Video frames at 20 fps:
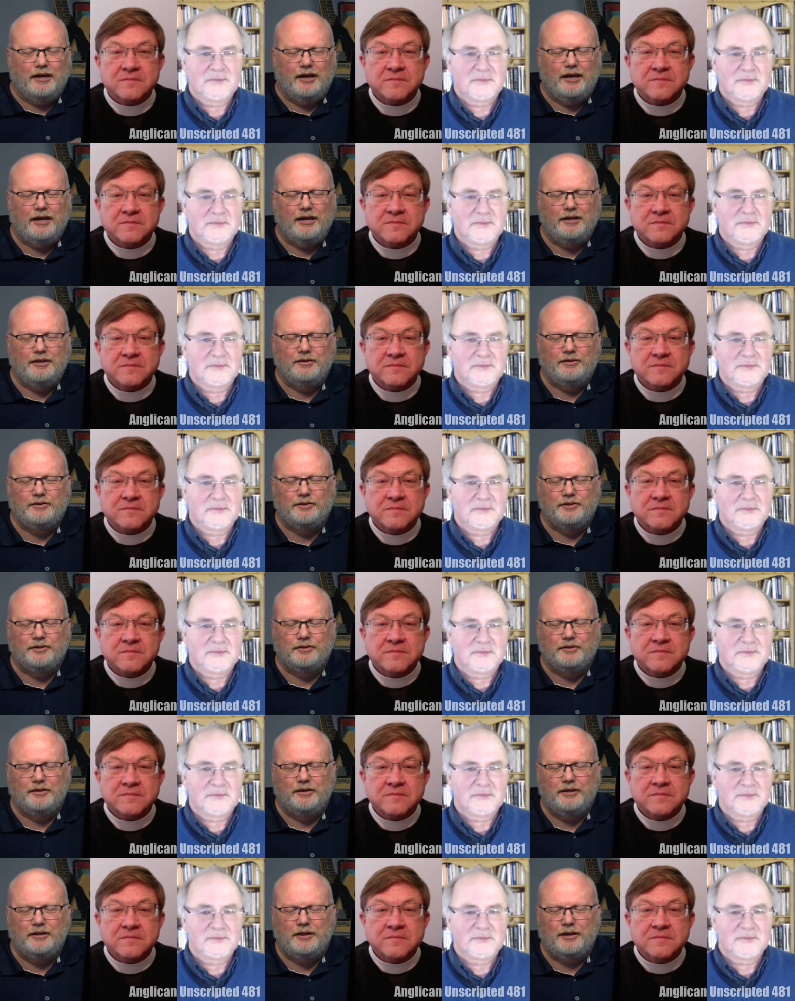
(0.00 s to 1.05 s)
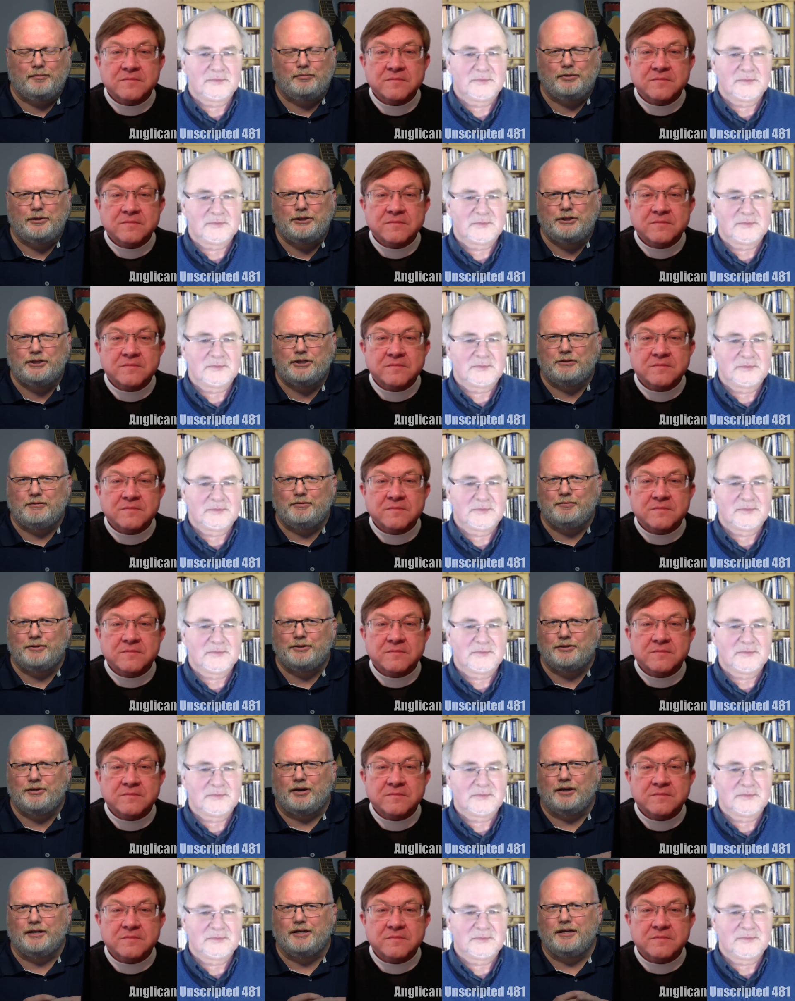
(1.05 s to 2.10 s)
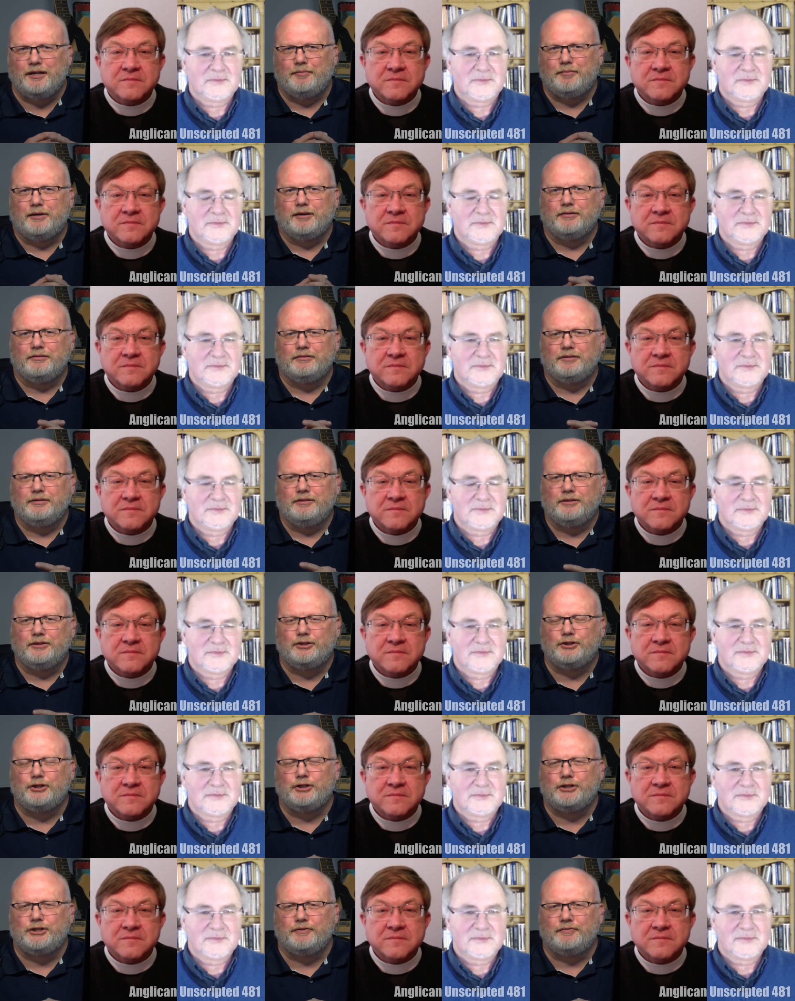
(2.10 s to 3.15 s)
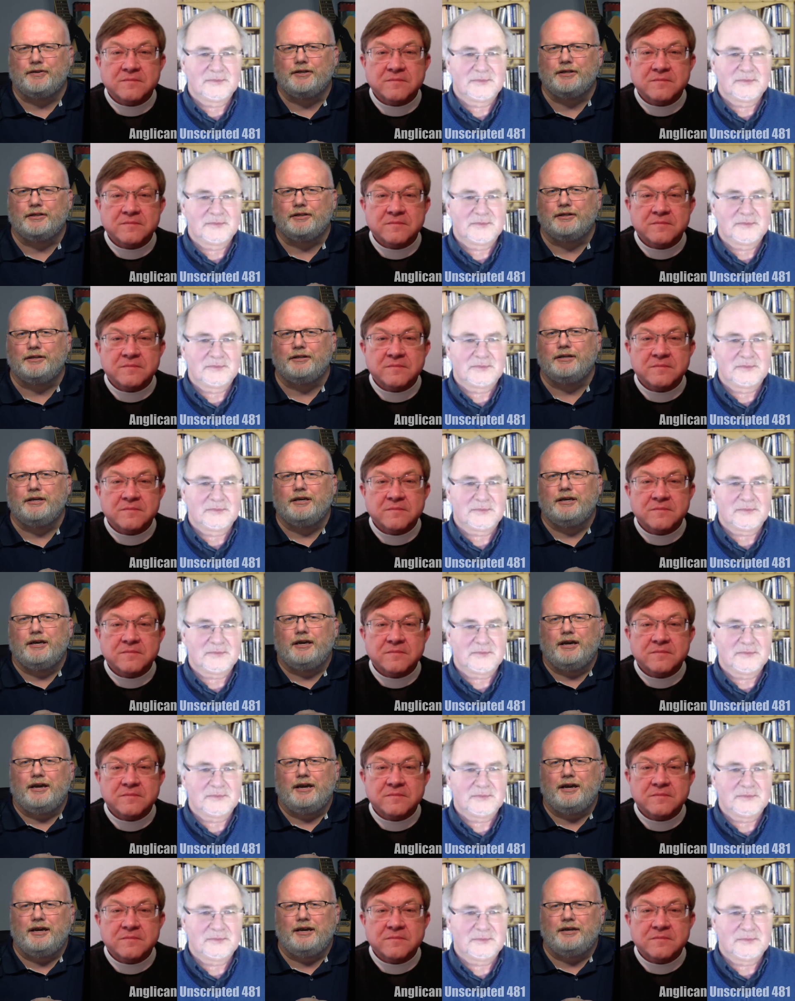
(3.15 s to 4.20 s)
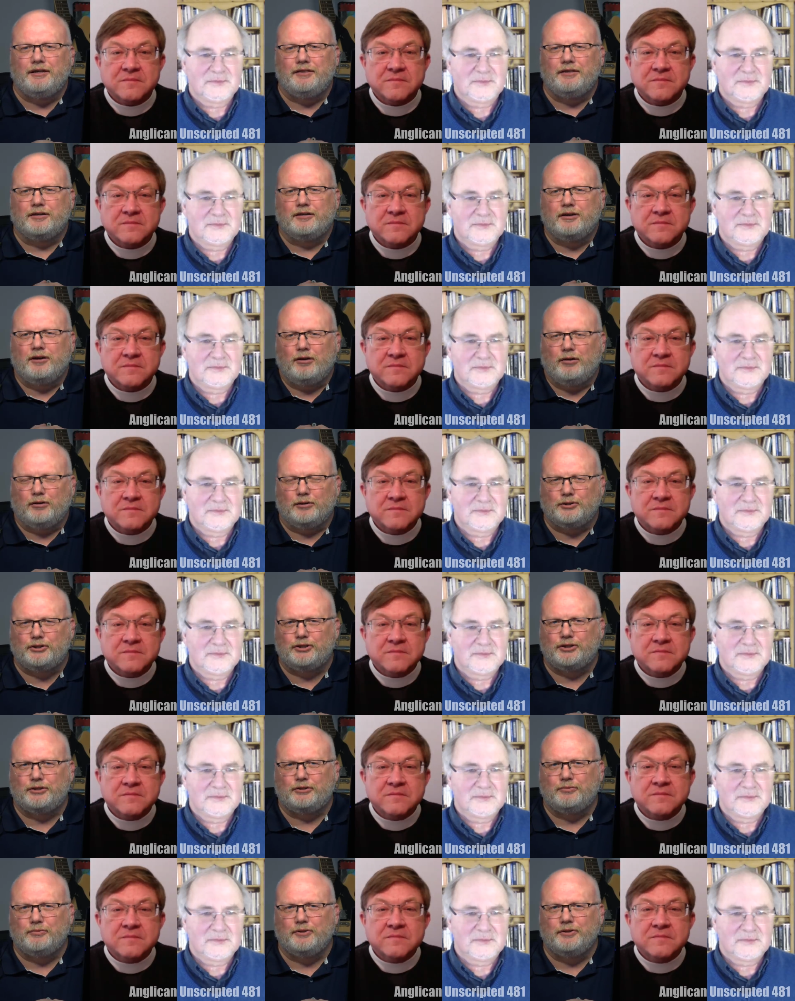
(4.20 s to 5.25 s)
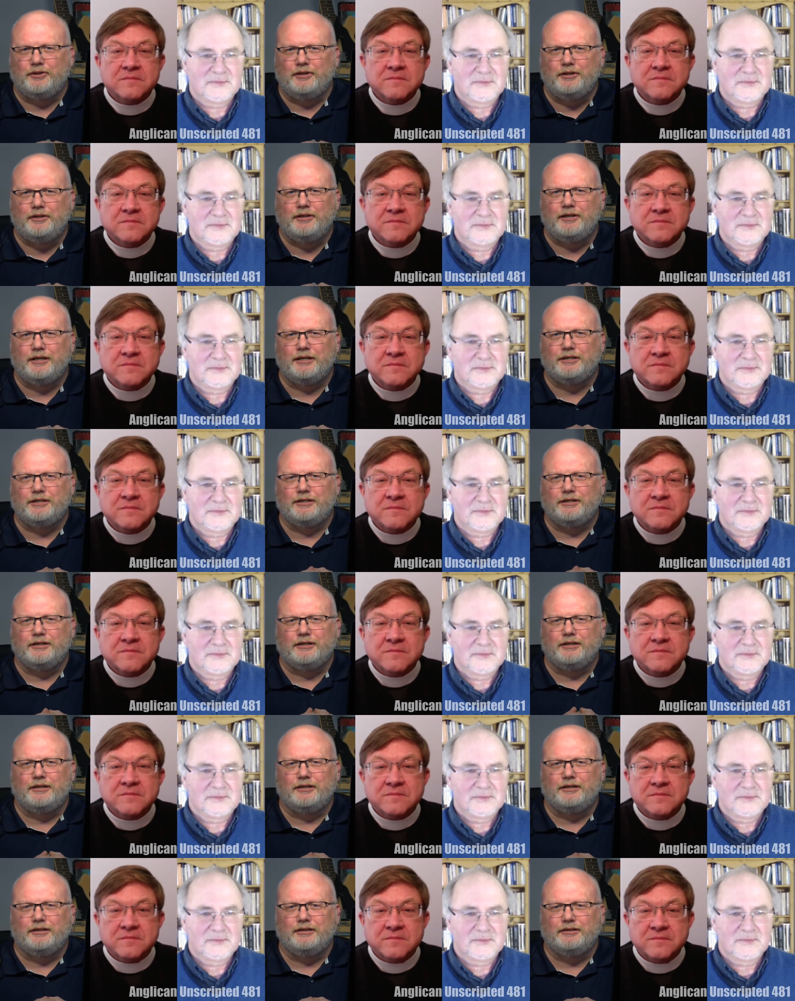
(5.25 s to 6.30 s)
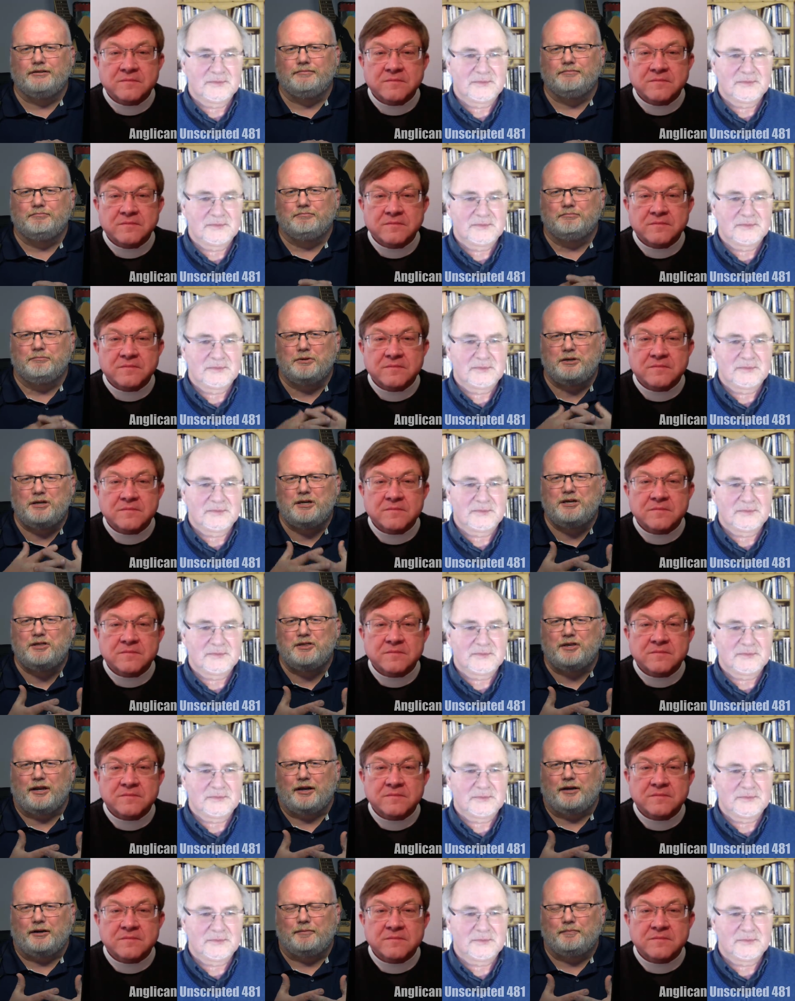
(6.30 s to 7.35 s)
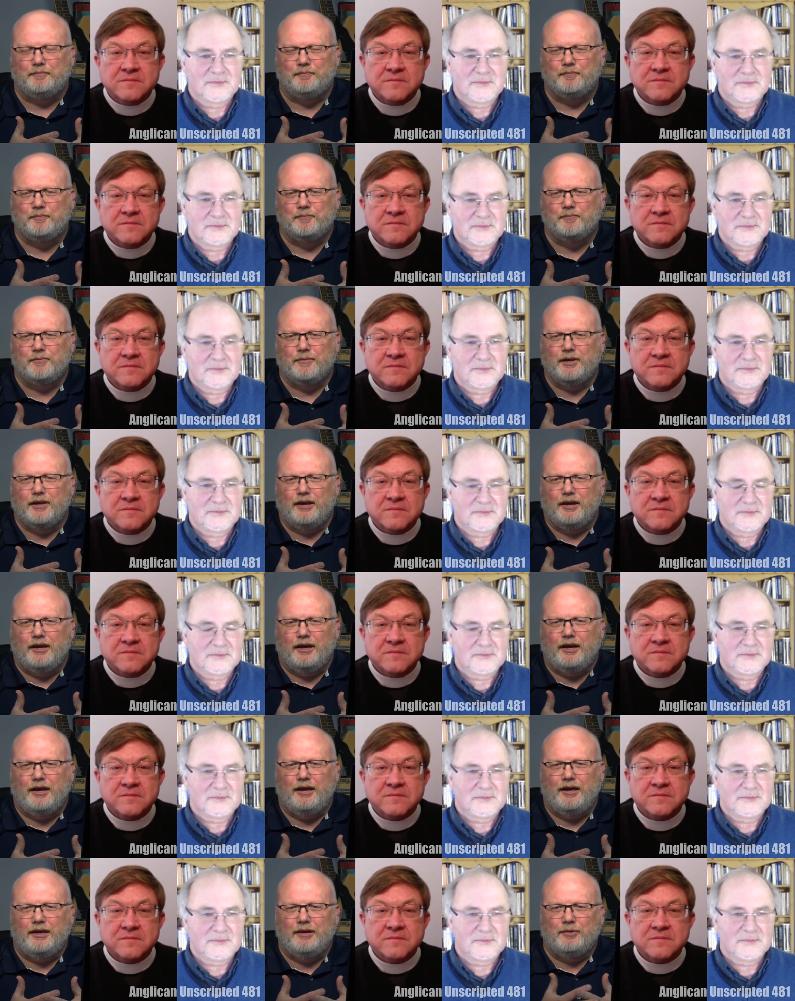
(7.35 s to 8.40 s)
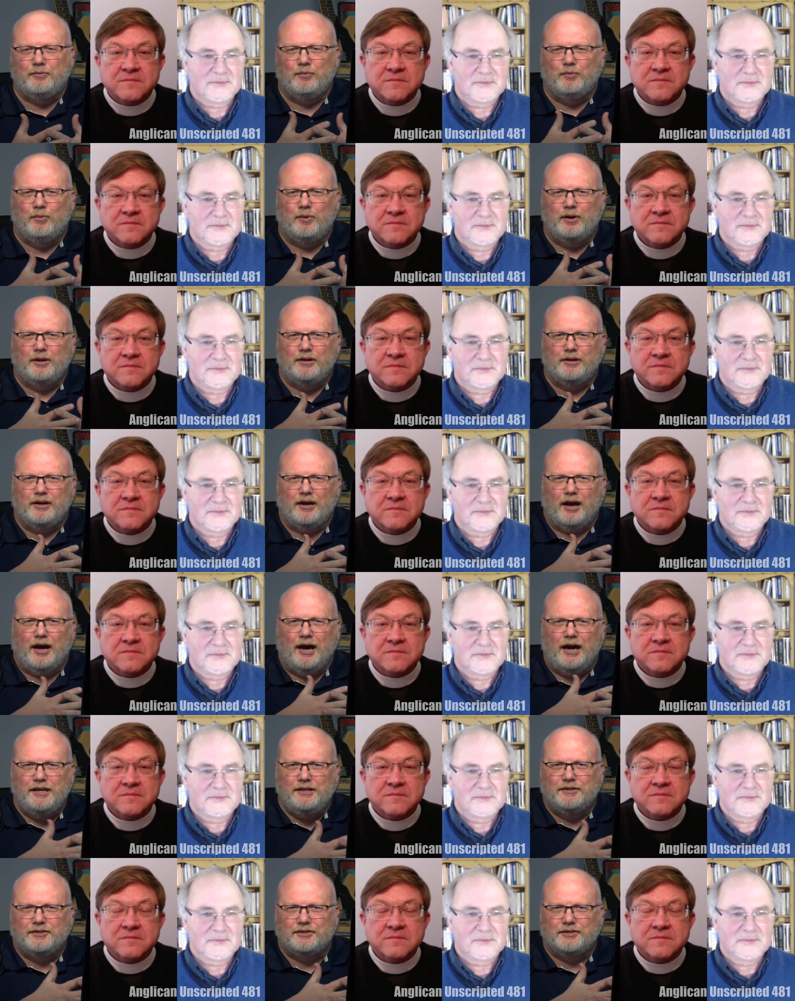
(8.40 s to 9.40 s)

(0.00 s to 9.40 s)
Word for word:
Speaker 1: And in our pre show, we've been talking about the Church of England and the culture within that, uh, in there. And what I